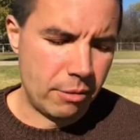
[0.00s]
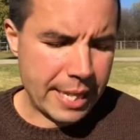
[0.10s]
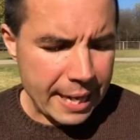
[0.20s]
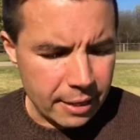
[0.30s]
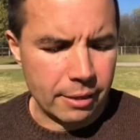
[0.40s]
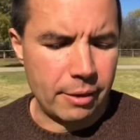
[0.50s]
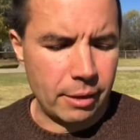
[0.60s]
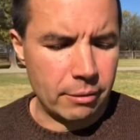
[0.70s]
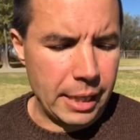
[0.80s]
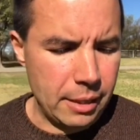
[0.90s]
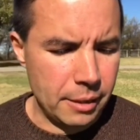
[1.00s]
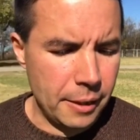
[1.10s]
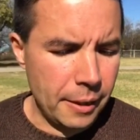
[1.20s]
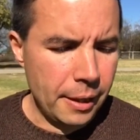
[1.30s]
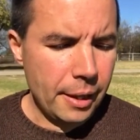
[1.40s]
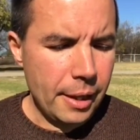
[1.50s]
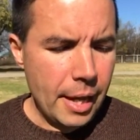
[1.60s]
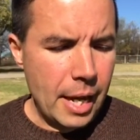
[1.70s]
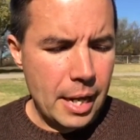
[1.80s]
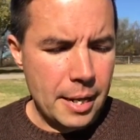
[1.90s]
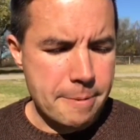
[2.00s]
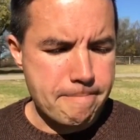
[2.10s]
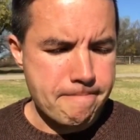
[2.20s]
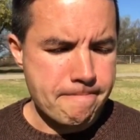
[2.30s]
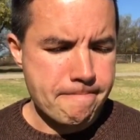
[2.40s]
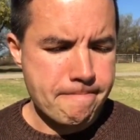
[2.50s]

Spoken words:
that kind of thing, right? And